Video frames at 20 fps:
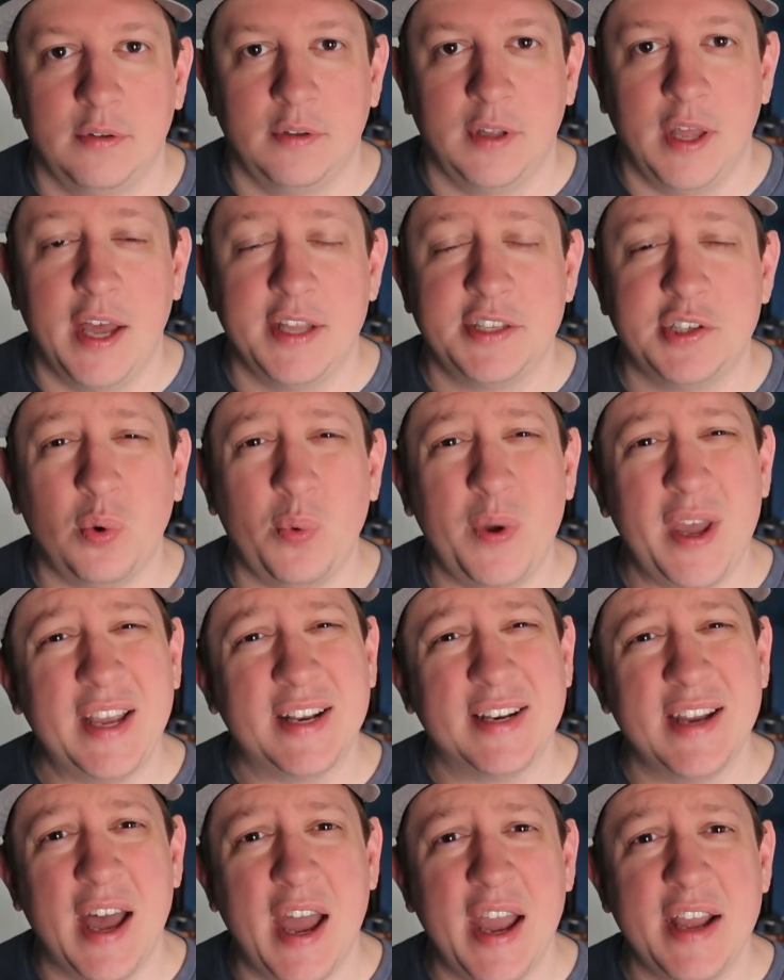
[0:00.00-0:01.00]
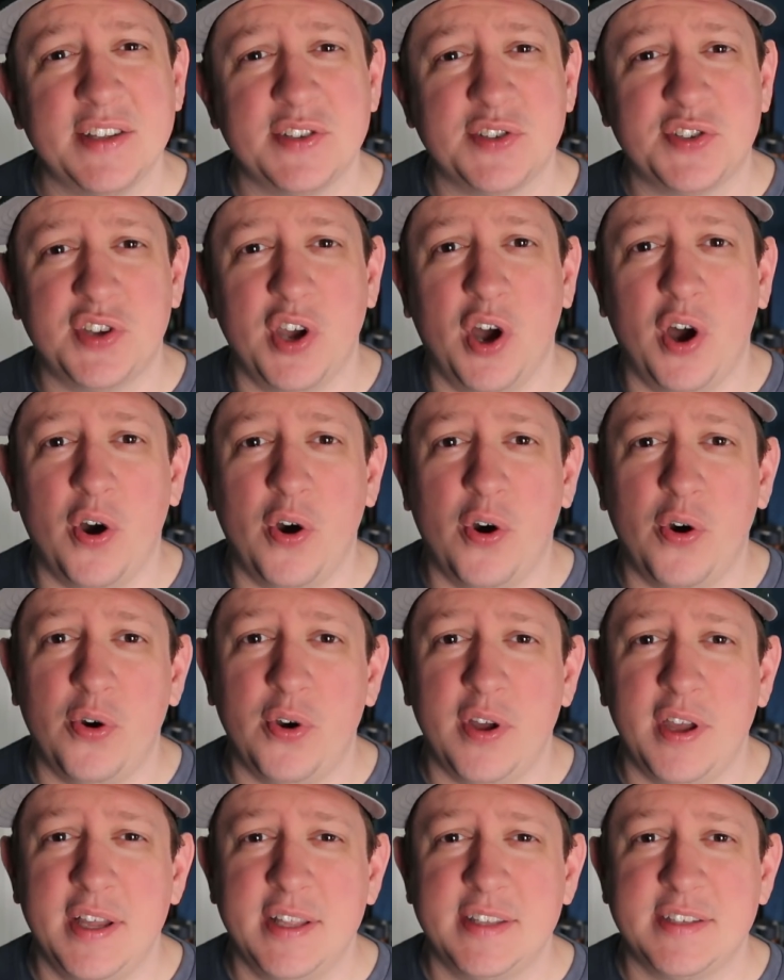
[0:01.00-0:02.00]
Uh, it's a weeknight,
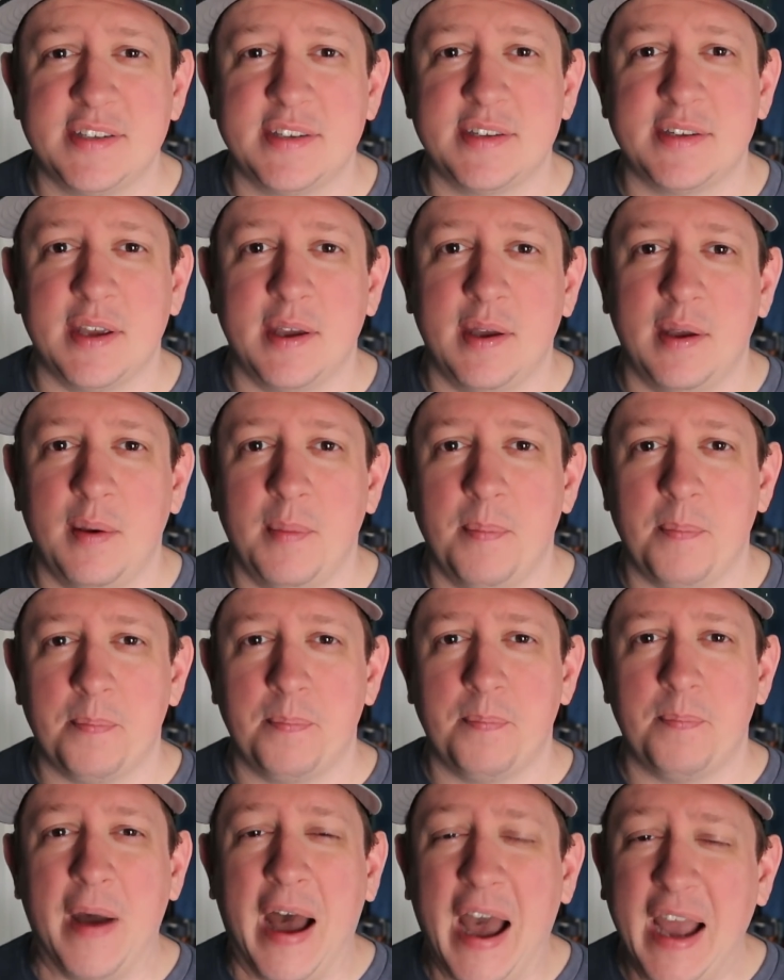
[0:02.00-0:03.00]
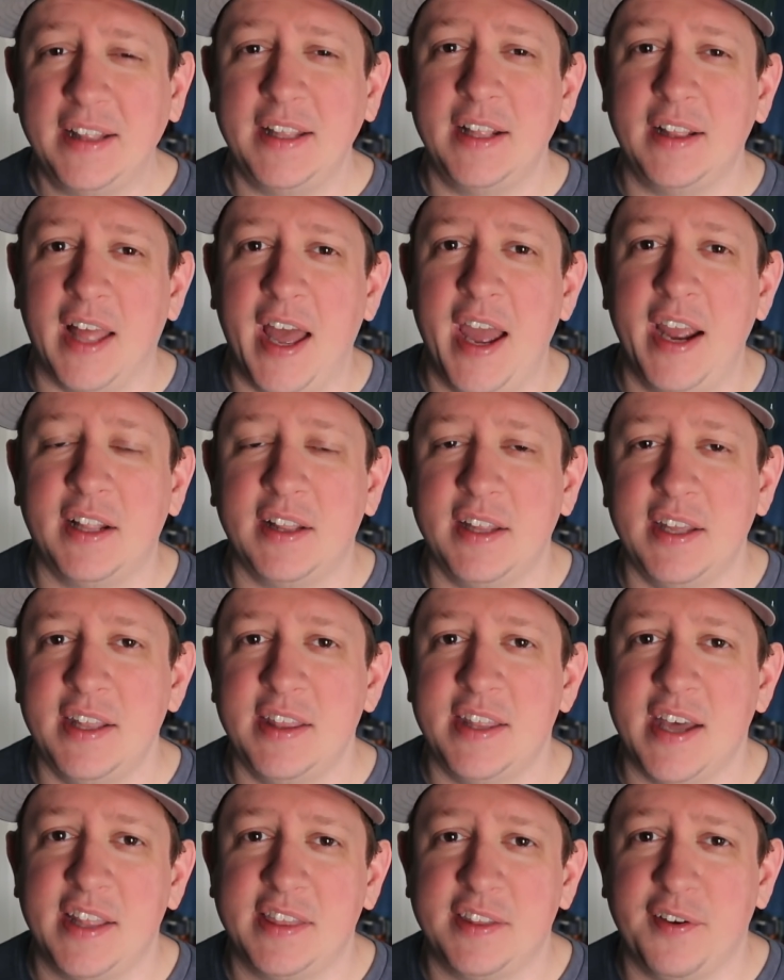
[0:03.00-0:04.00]
so it's highly likely
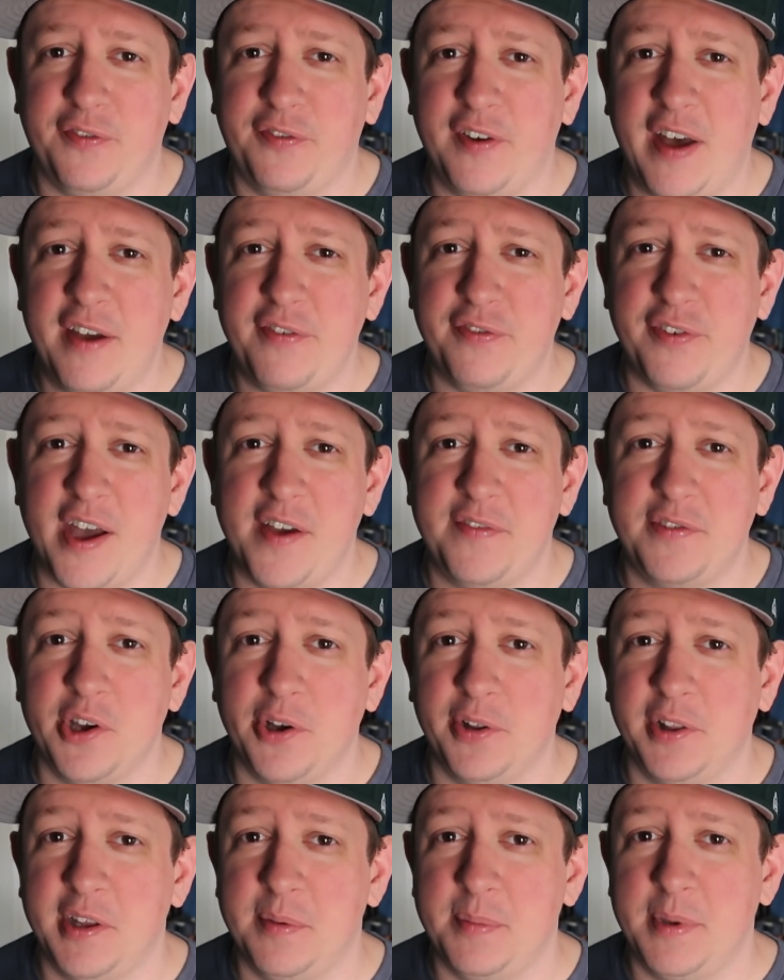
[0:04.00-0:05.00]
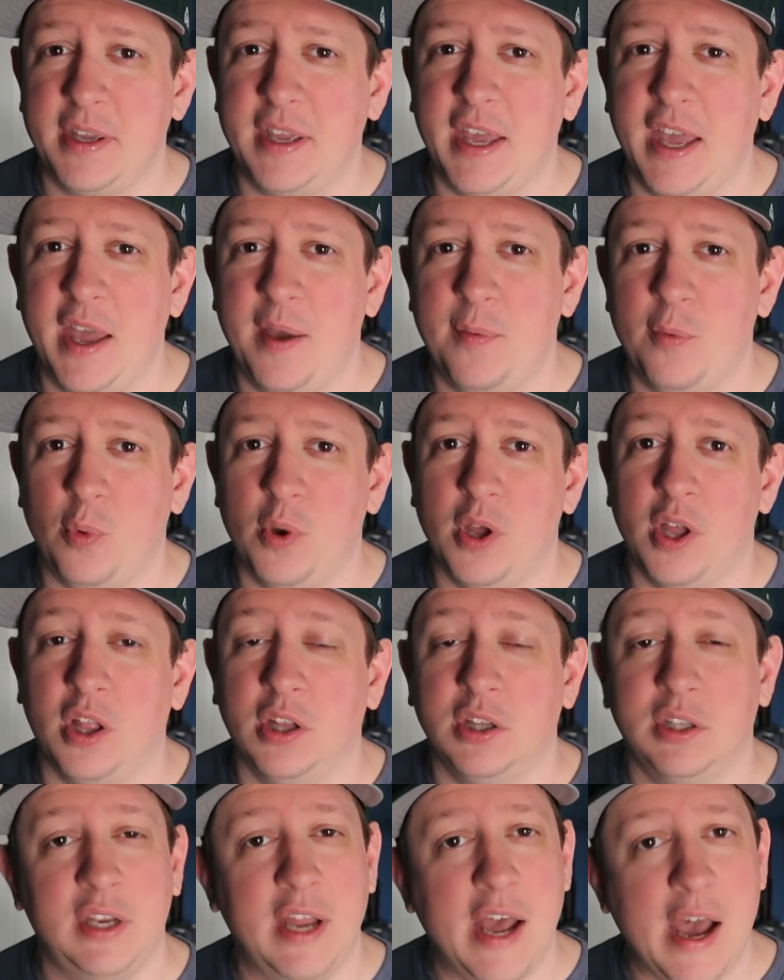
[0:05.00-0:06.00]
that the five five no limit game will
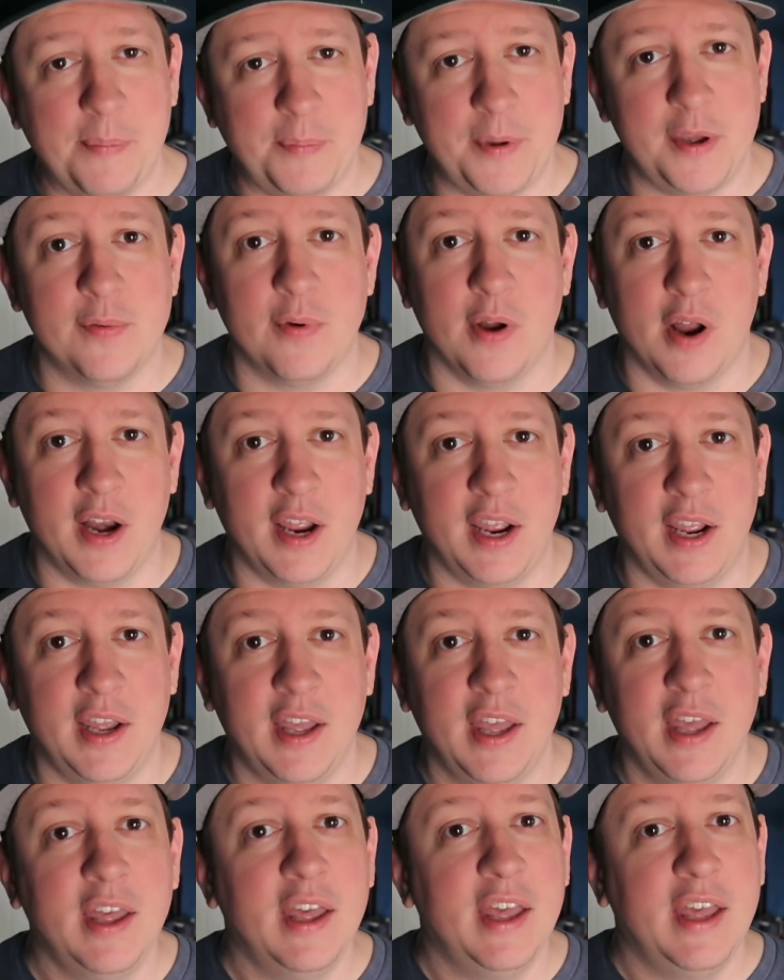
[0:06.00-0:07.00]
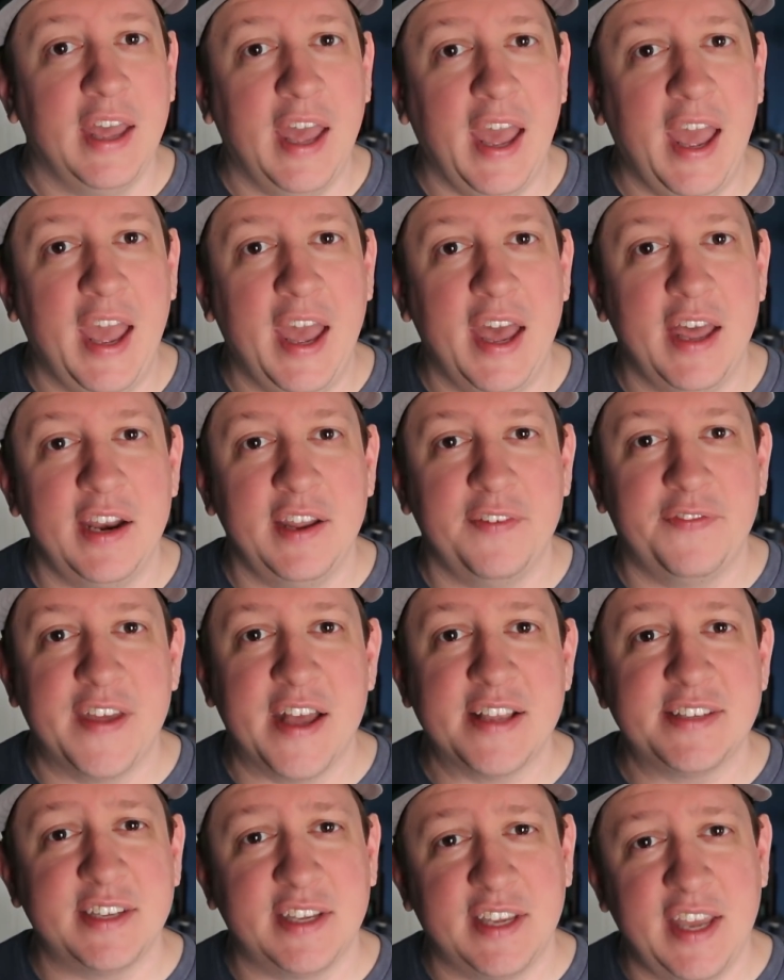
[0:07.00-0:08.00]
not be running, and if
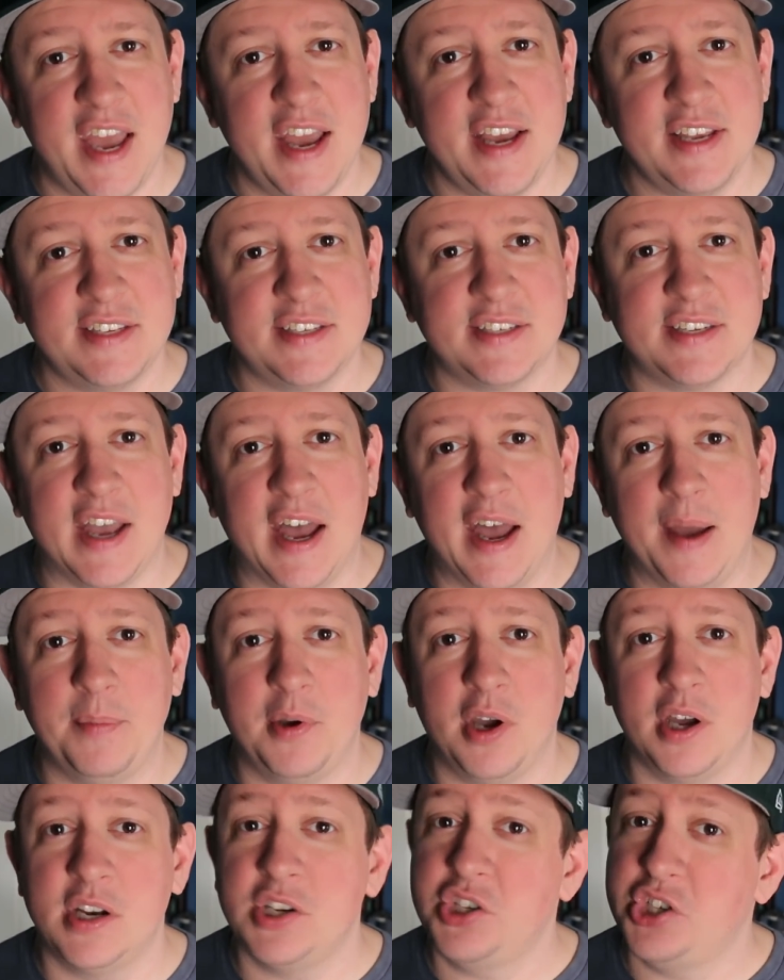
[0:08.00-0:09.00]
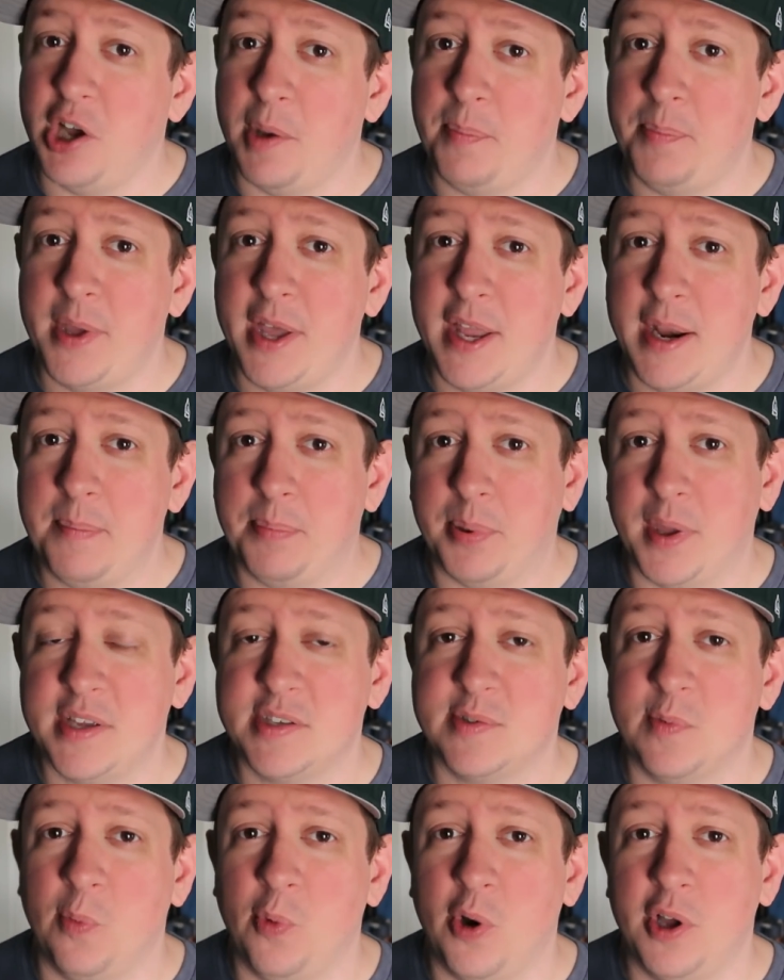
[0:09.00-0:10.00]
that's the case, I'm gonna jump in and play
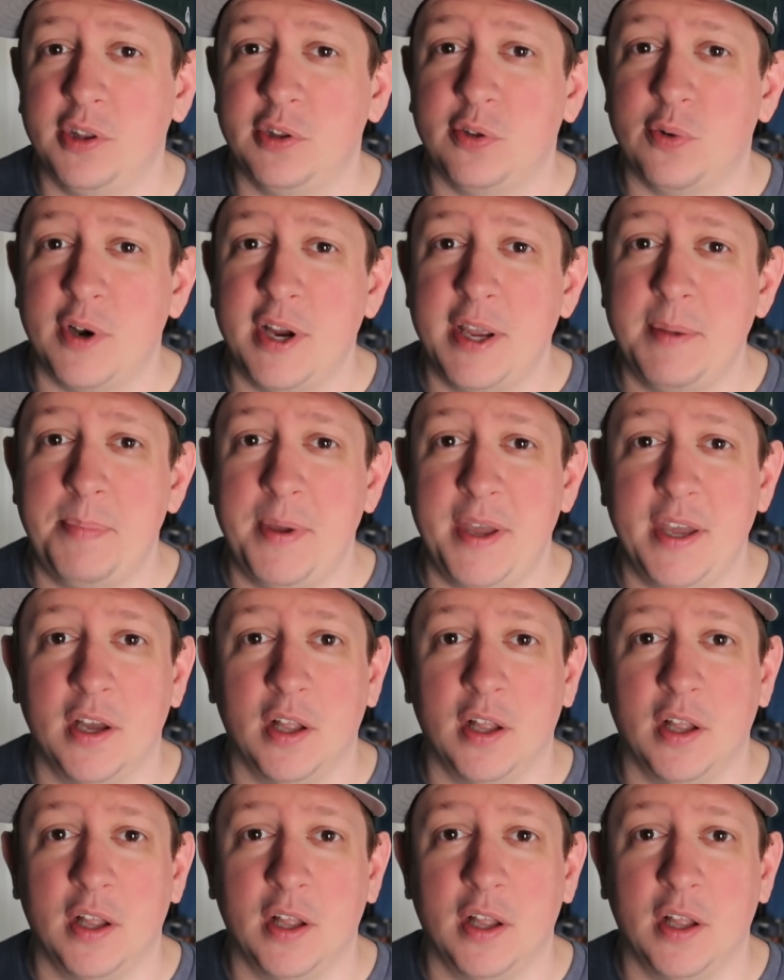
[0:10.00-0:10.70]
some one three P